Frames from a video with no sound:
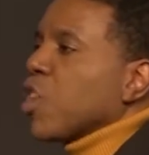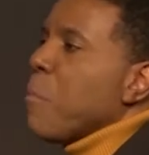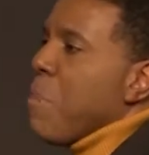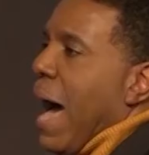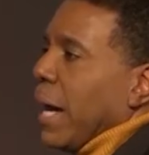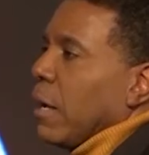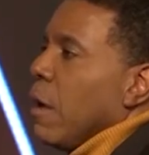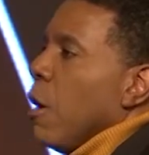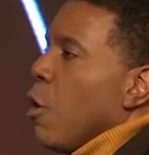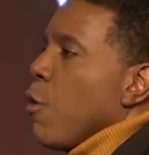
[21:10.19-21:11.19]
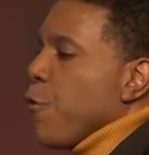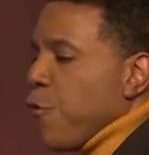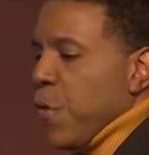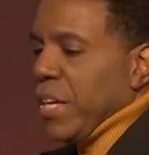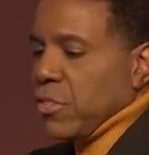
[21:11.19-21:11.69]
somebody who
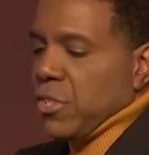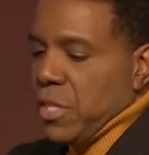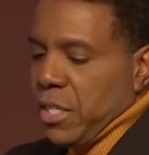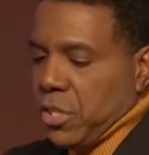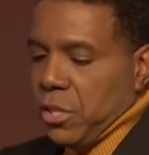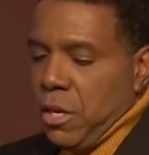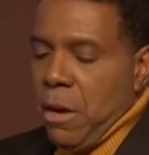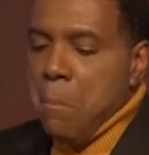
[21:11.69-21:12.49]
fits this